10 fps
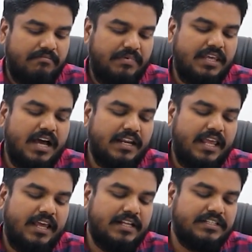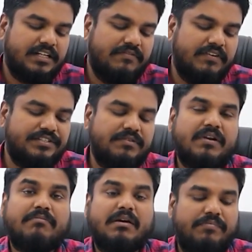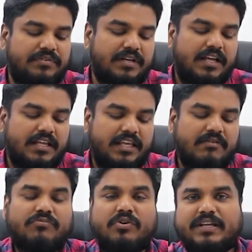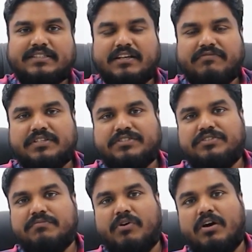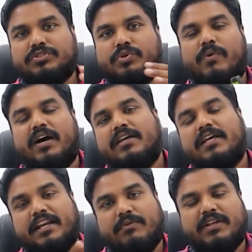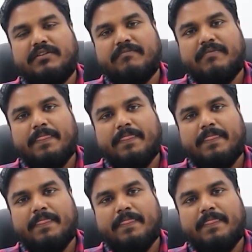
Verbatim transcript: BRAH refers to Brahmaputra, MOS refers to Moskva river.